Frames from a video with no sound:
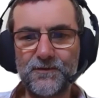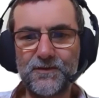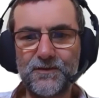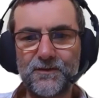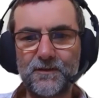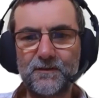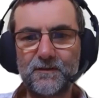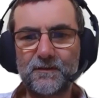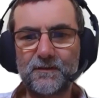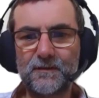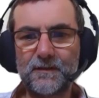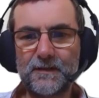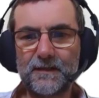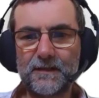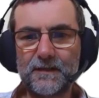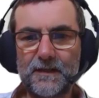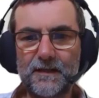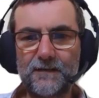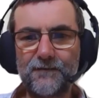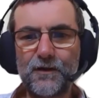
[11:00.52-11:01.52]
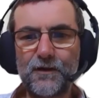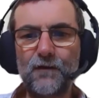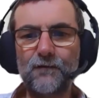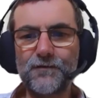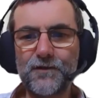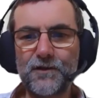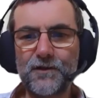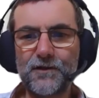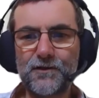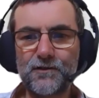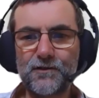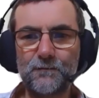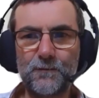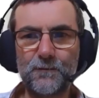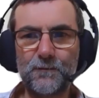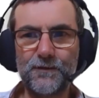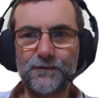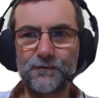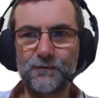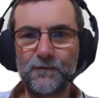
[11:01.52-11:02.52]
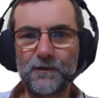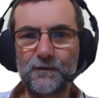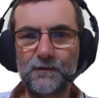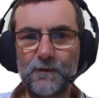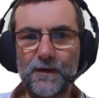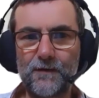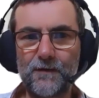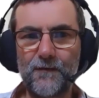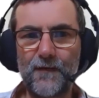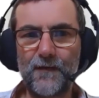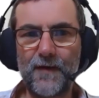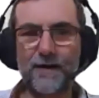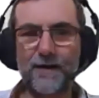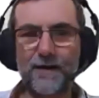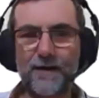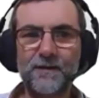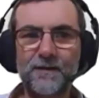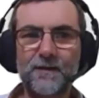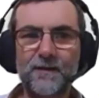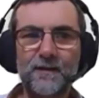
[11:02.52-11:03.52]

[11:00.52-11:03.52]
to have the conversation with around that.